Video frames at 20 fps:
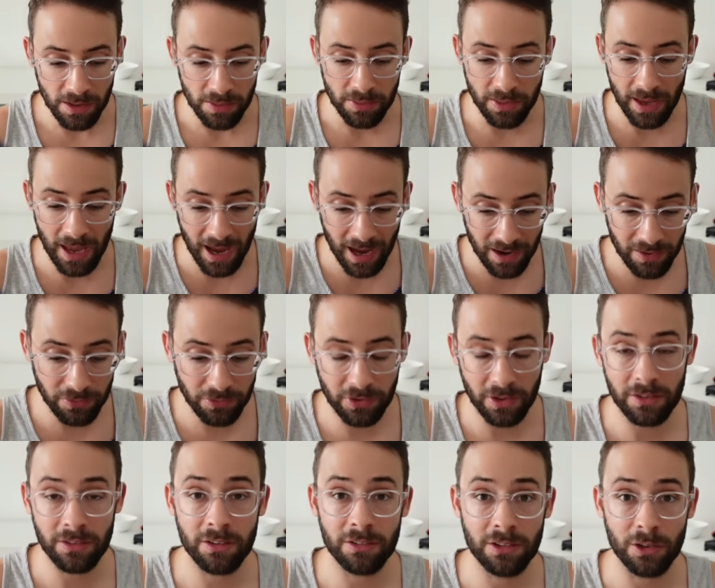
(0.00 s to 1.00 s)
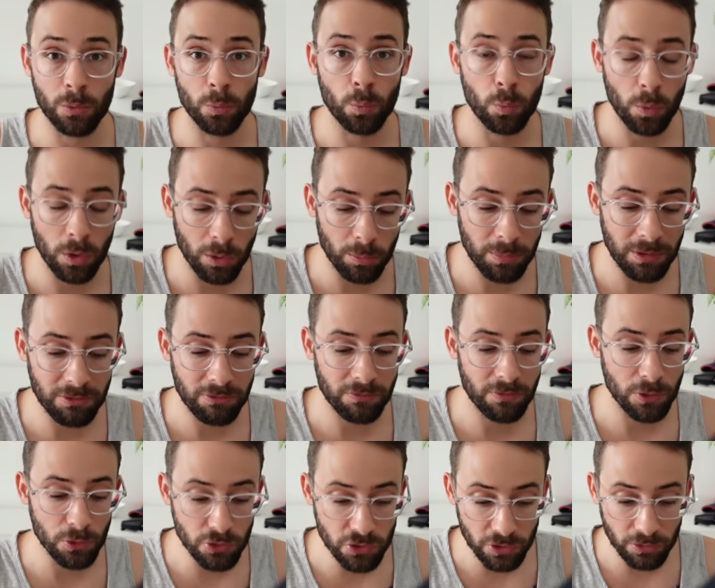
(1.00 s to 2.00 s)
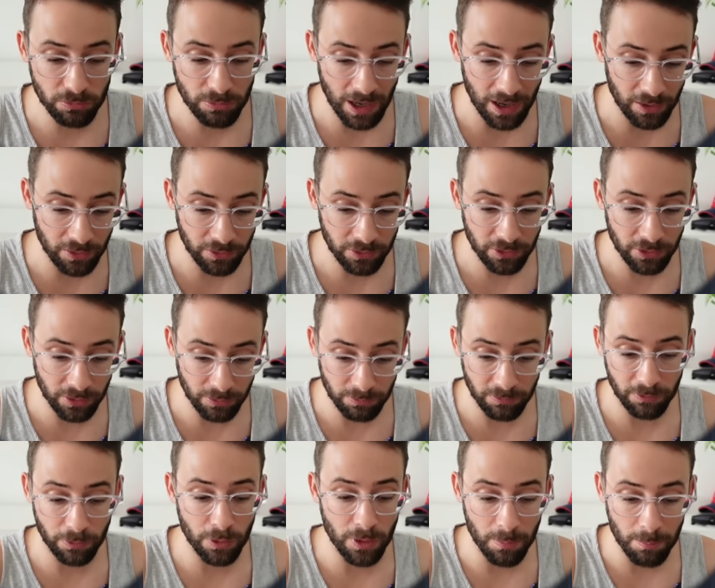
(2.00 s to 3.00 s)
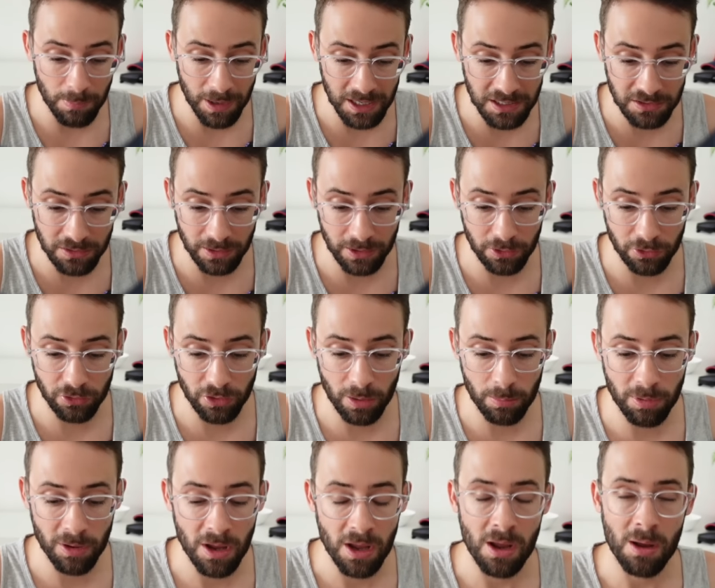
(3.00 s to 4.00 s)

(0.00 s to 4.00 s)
They have said that there will be future rounds for the Mantle airdrop,